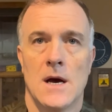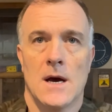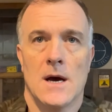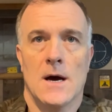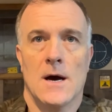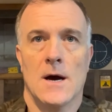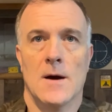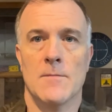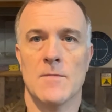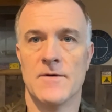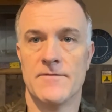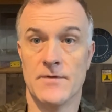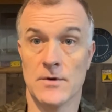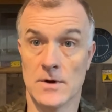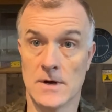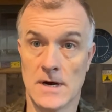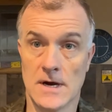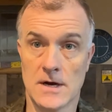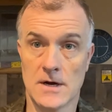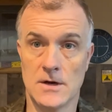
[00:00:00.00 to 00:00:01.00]
Um, if you're
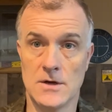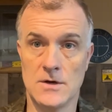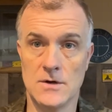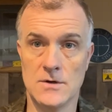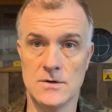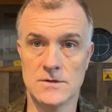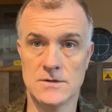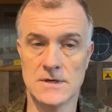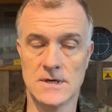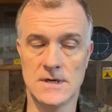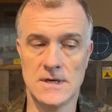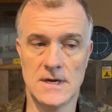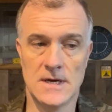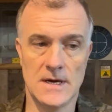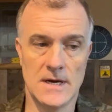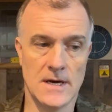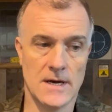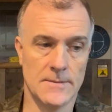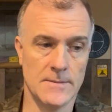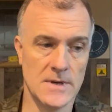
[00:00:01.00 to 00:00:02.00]
not going to use it,
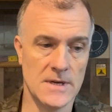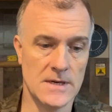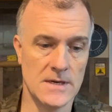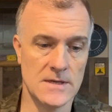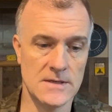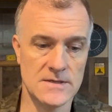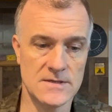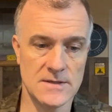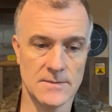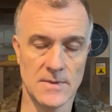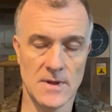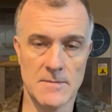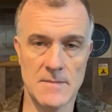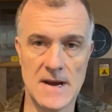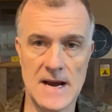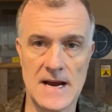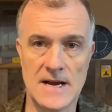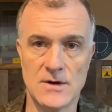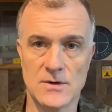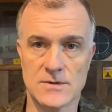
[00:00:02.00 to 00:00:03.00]
uh, I mean, some of the
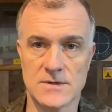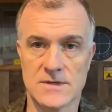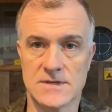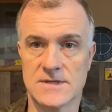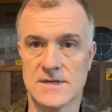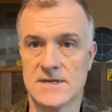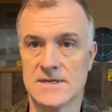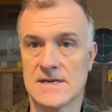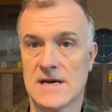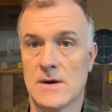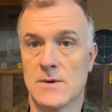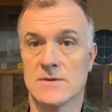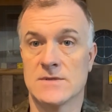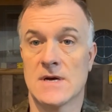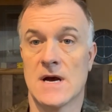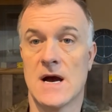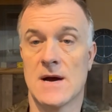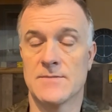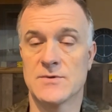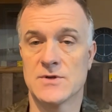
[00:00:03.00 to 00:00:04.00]
manuals, it says how it's
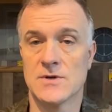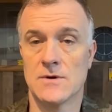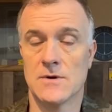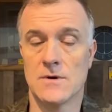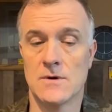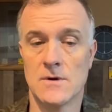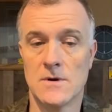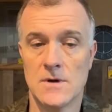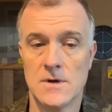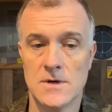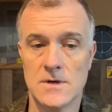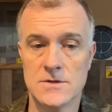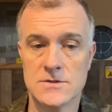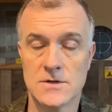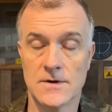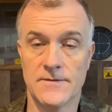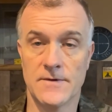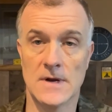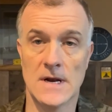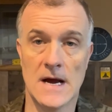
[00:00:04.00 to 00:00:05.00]
optional. So
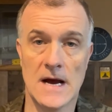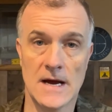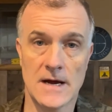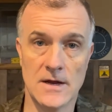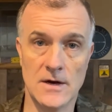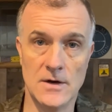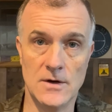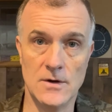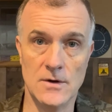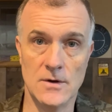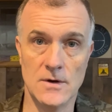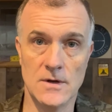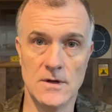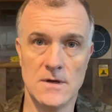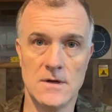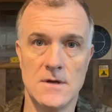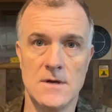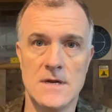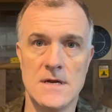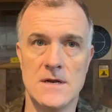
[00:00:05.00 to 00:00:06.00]
if you're not going to do it,
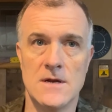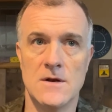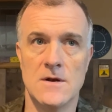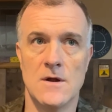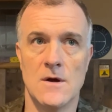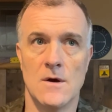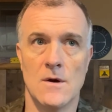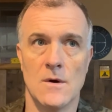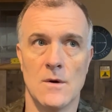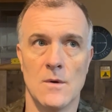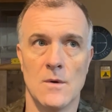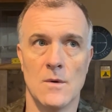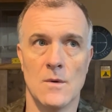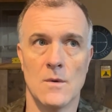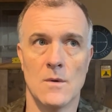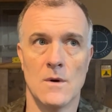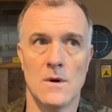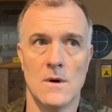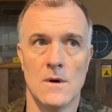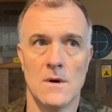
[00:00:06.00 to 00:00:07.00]
you need to
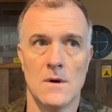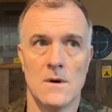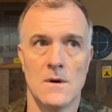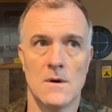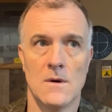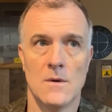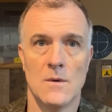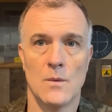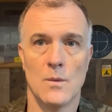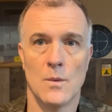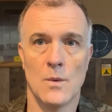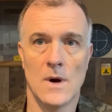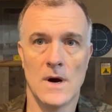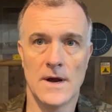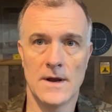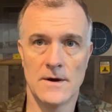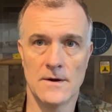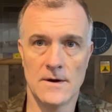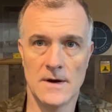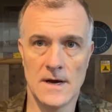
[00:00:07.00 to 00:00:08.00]
know why
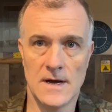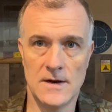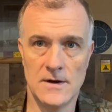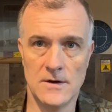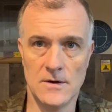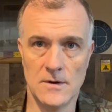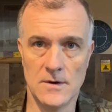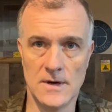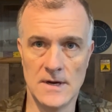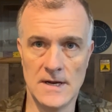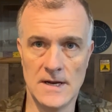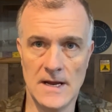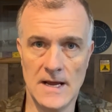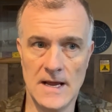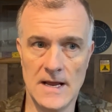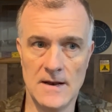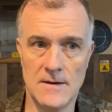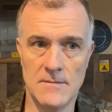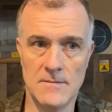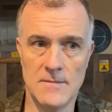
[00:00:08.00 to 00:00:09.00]
you're not doing it
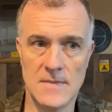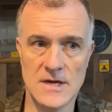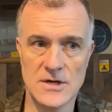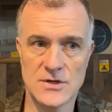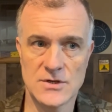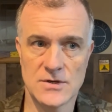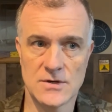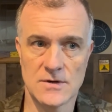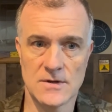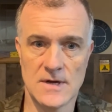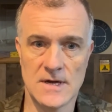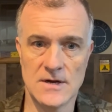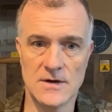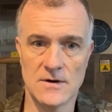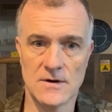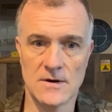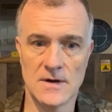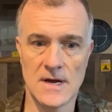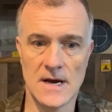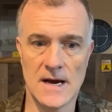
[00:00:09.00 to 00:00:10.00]
and make sure that
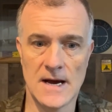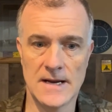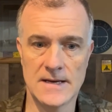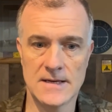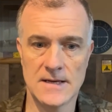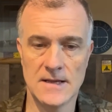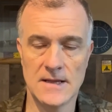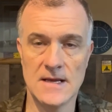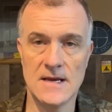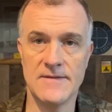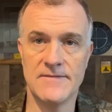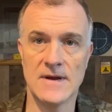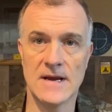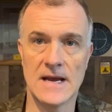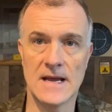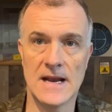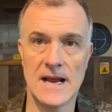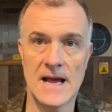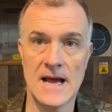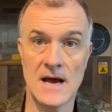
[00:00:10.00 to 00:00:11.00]
you're not leaving
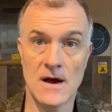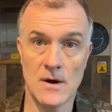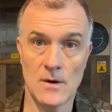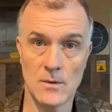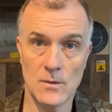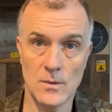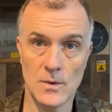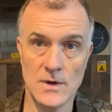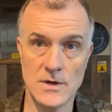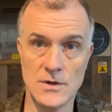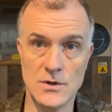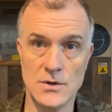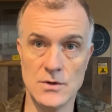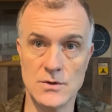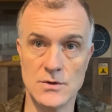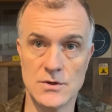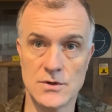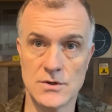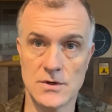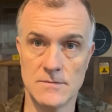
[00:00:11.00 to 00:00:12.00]
it out when you
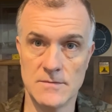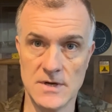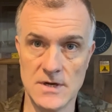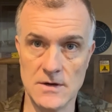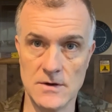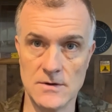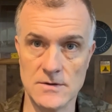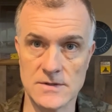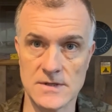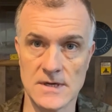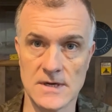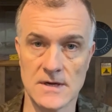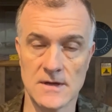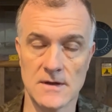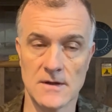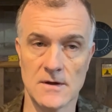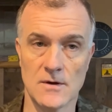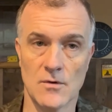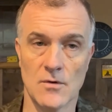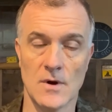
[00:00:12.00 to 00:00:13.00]
should be using
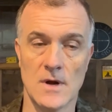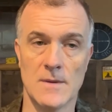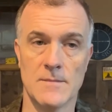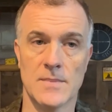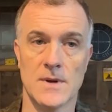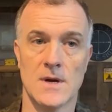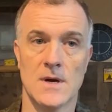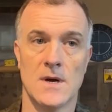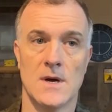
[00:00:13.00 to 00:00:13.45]
the crimp.